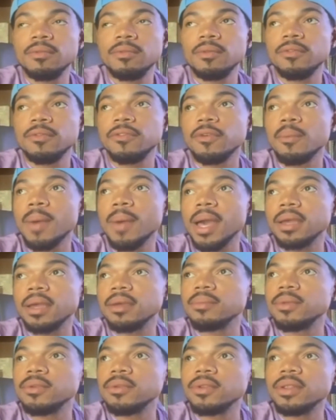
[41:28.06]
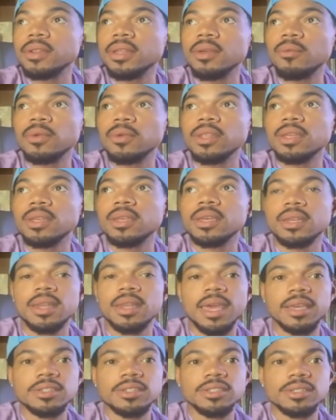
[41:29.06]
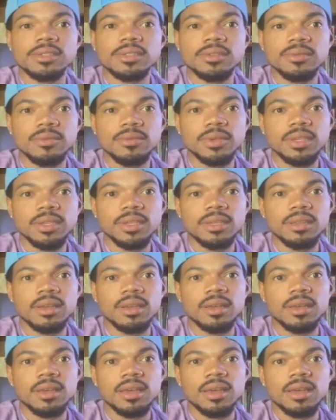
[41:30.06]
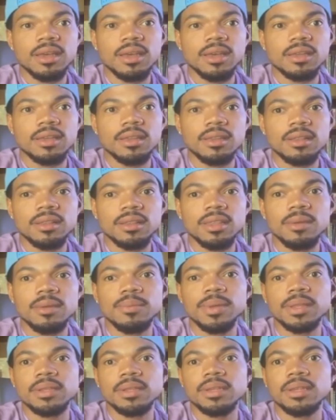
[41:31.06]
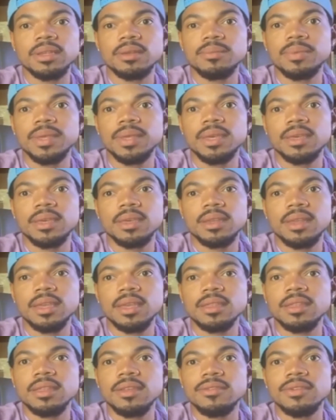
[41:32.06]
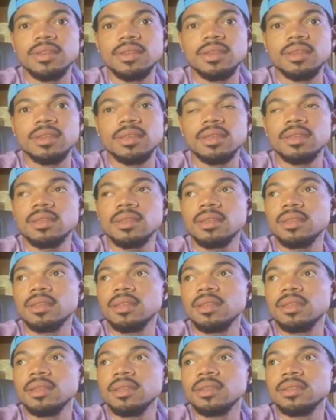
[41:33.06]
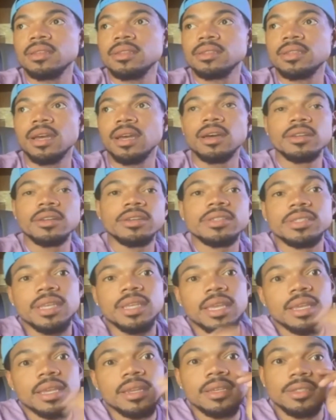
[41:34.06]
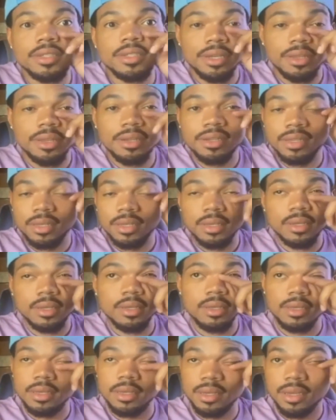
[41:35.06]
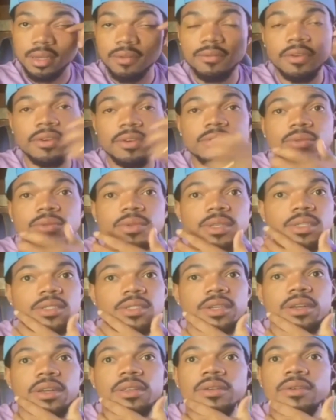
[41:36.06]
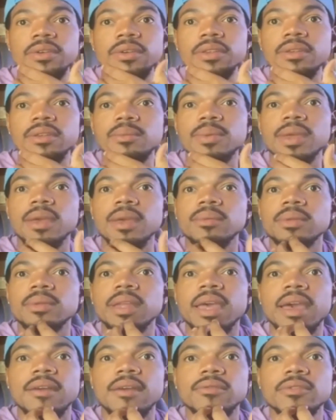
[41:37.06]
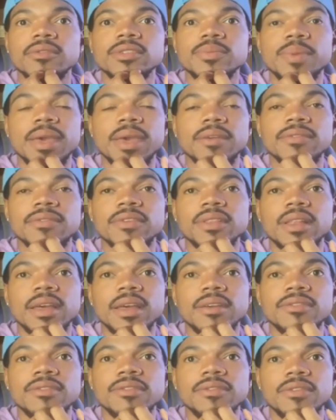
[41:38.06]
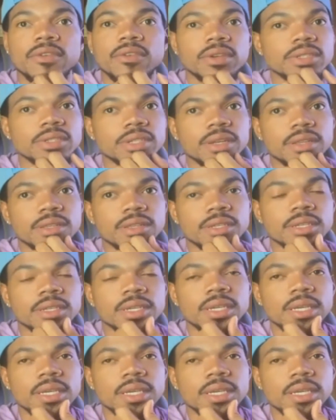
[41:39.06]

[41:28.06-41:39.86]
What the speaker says: For my community, we need connection. We need the ability to be in connectivity, to understand each other, to converse with each other, and to be able to have respect for life for each other.